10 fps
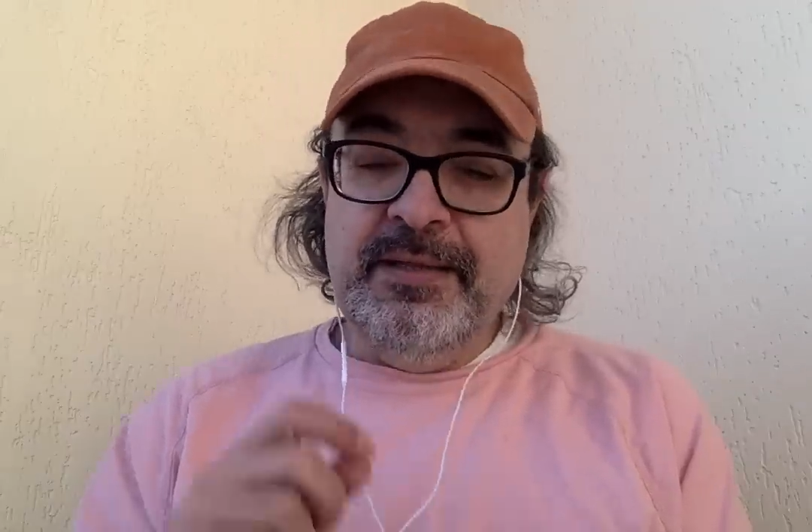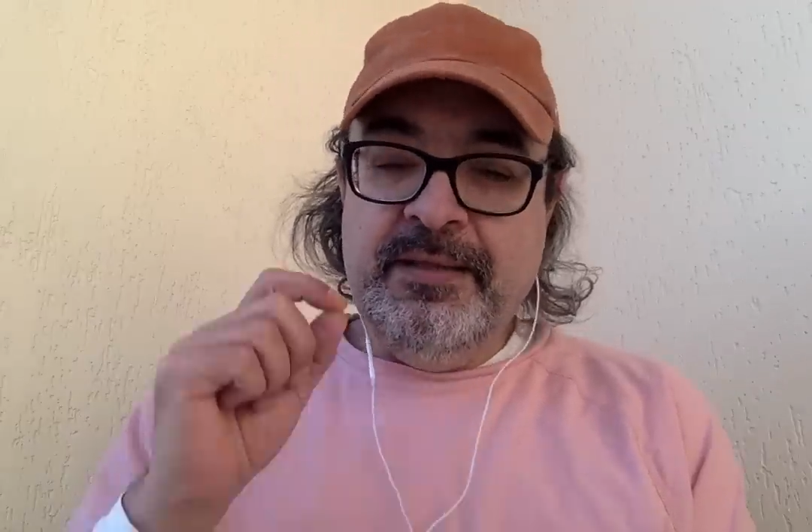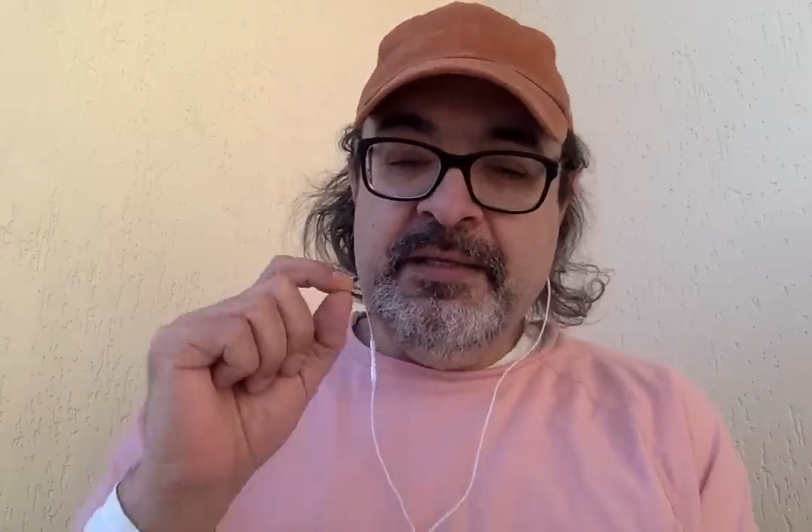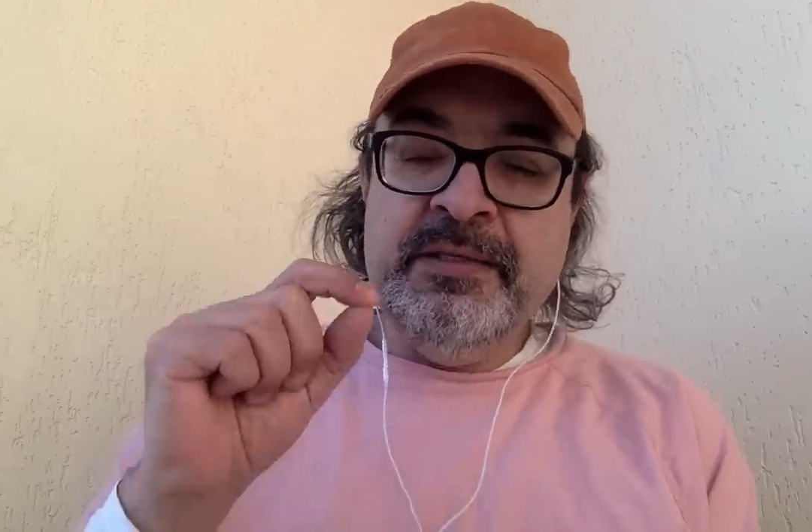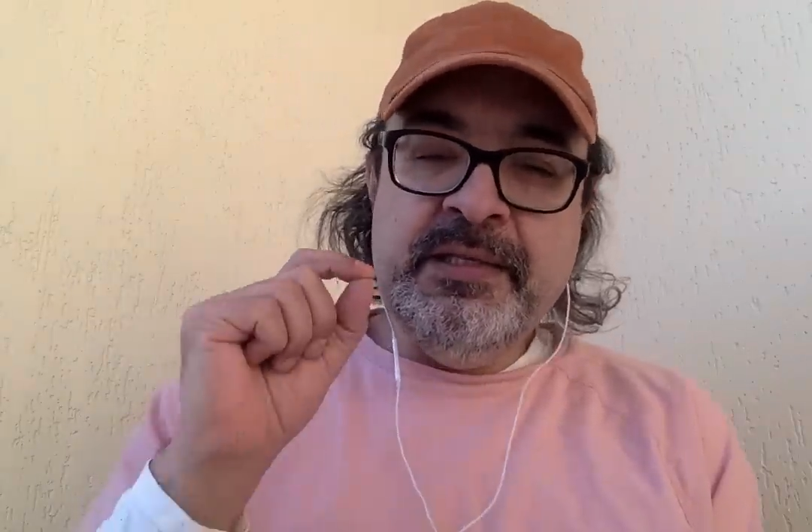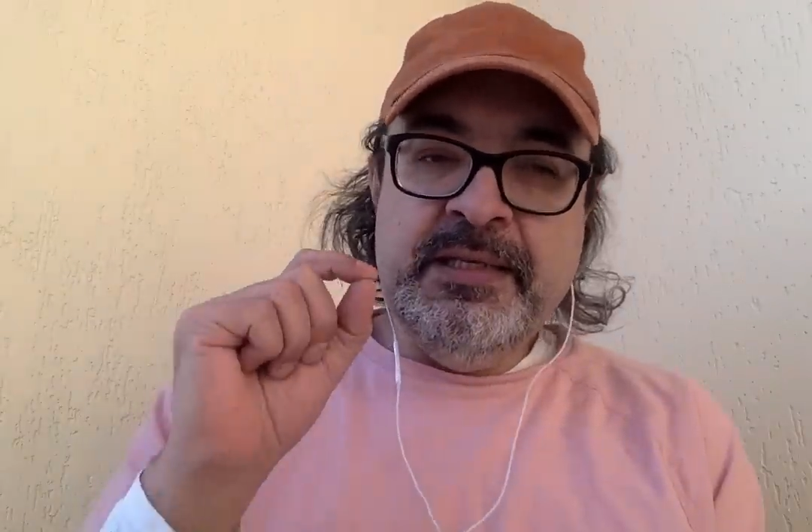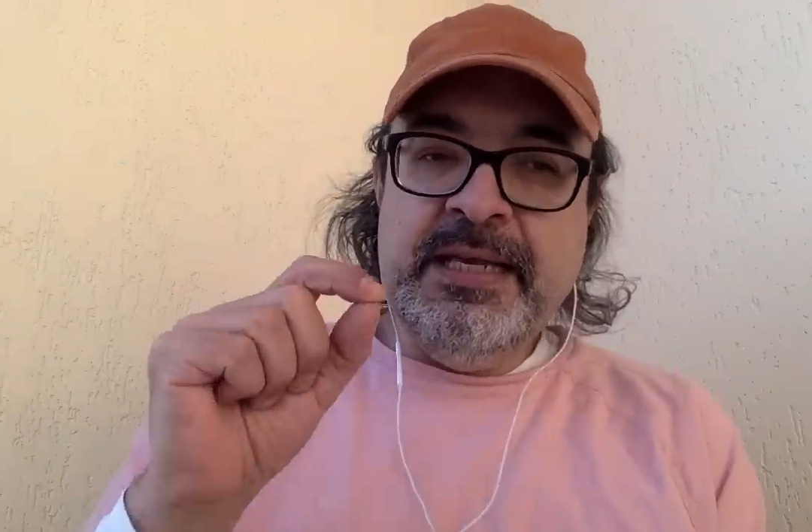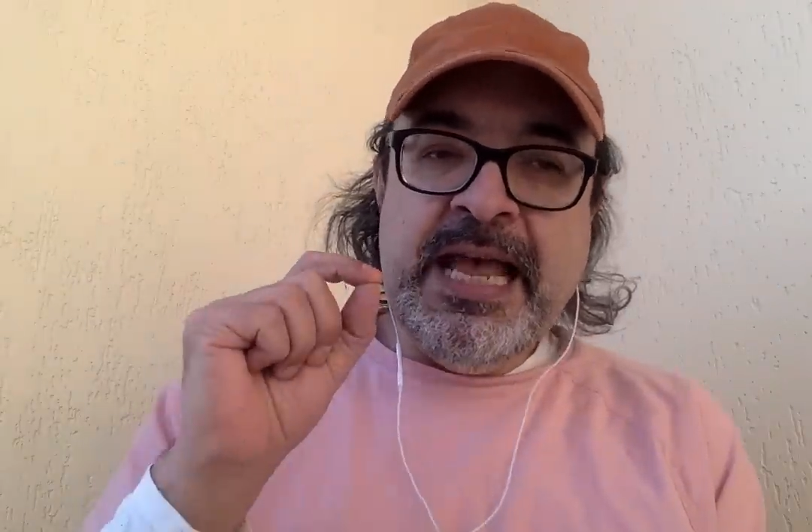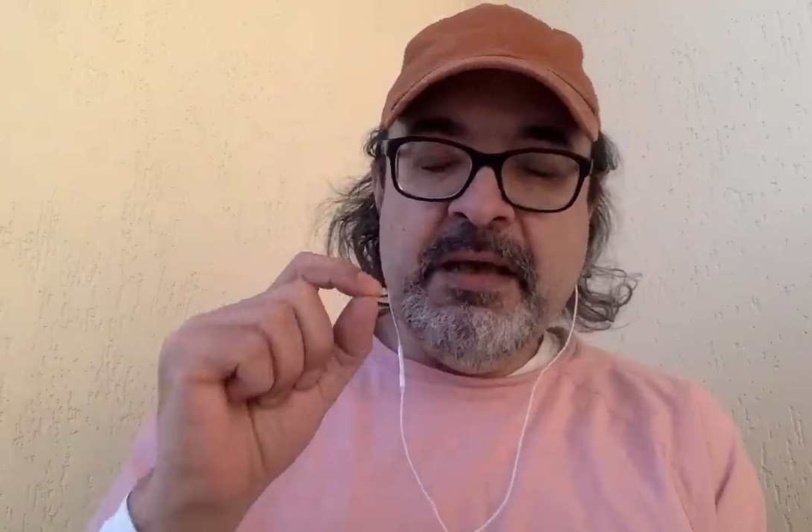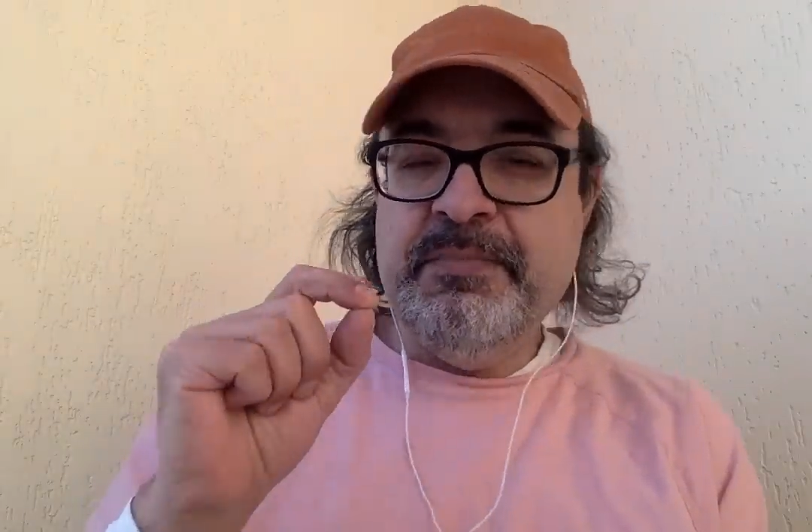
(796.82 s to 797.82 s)
This
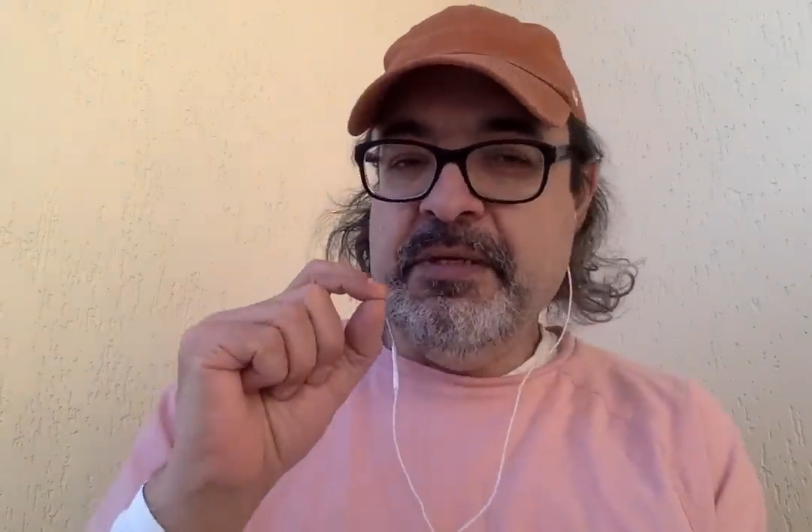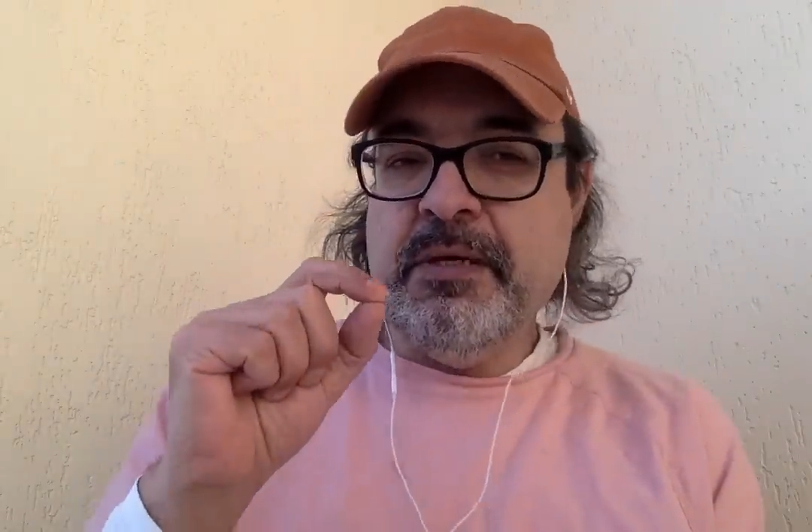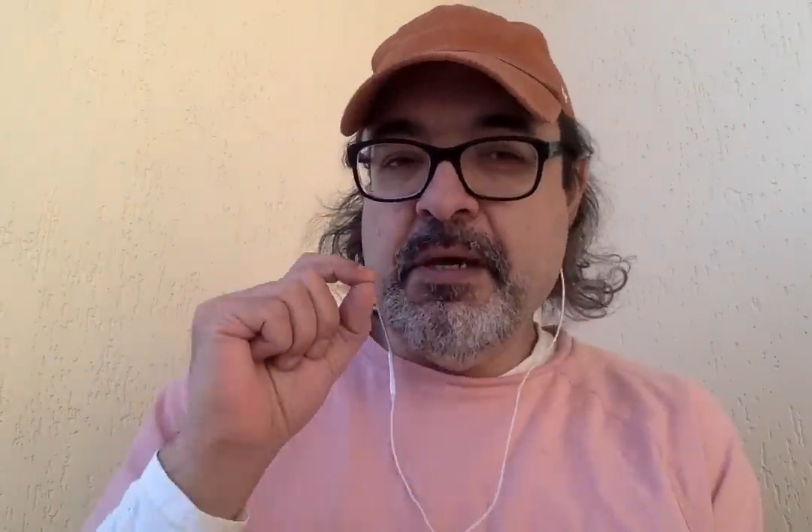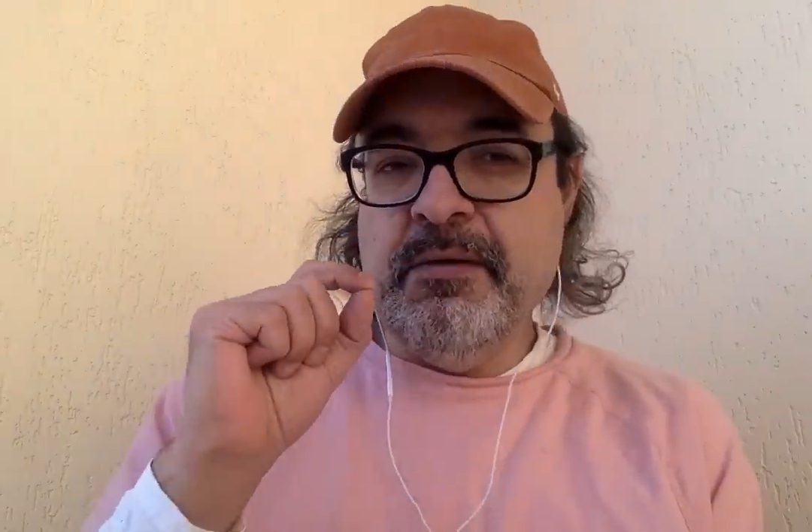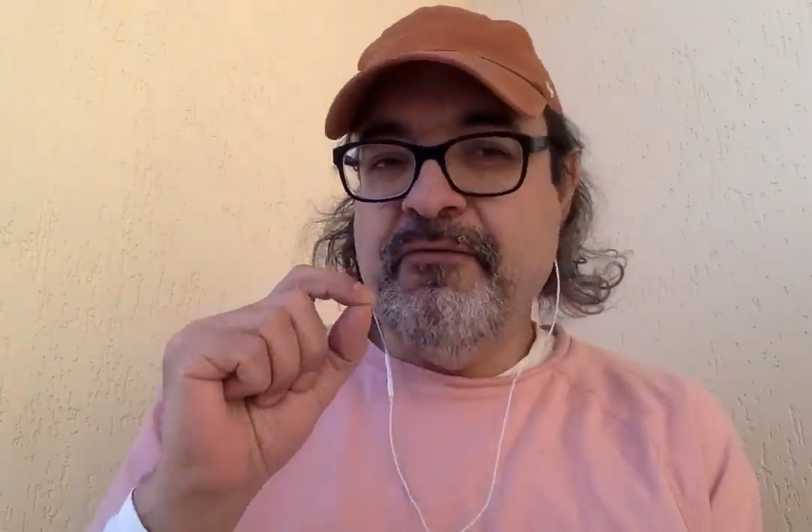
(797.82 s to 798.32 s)
thing happened on